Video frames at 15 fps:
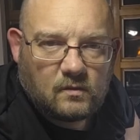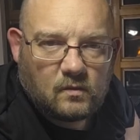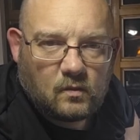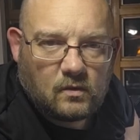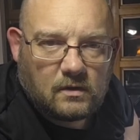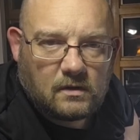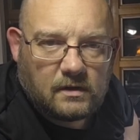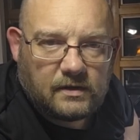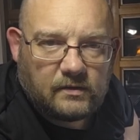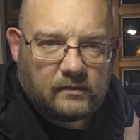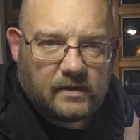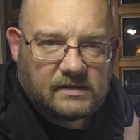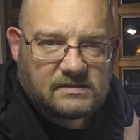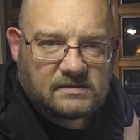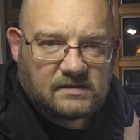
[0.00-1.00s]
Were you
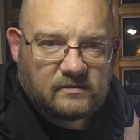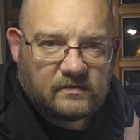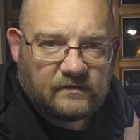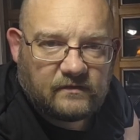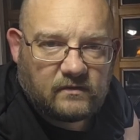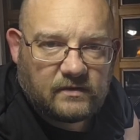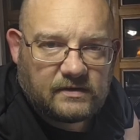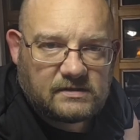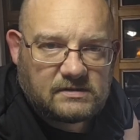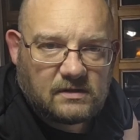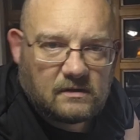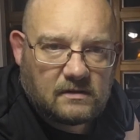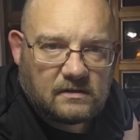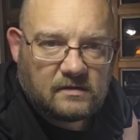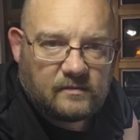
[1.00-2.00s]
wrestling before you
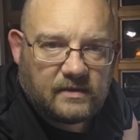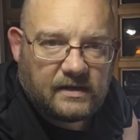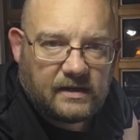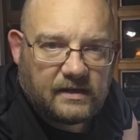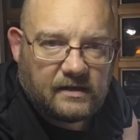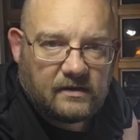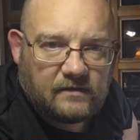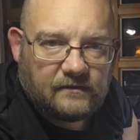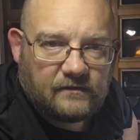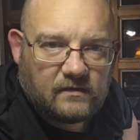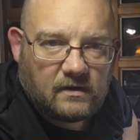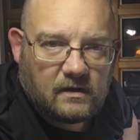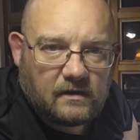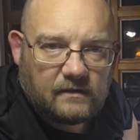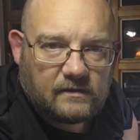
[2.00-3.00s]
started to make gear for
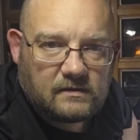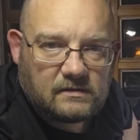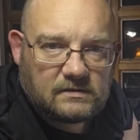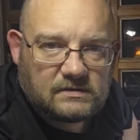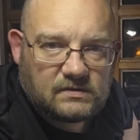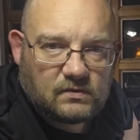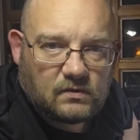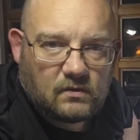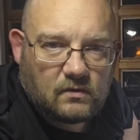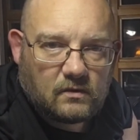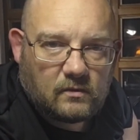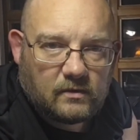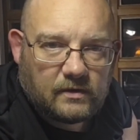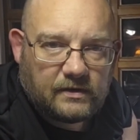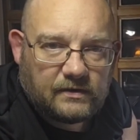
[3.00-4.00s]
others, or
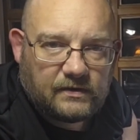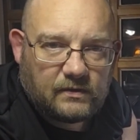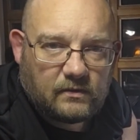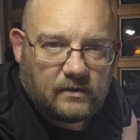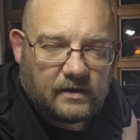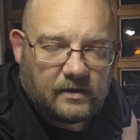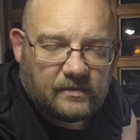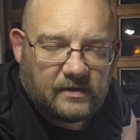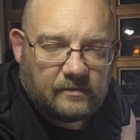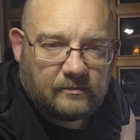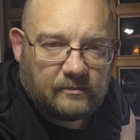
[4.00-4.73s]
were you doing a bit of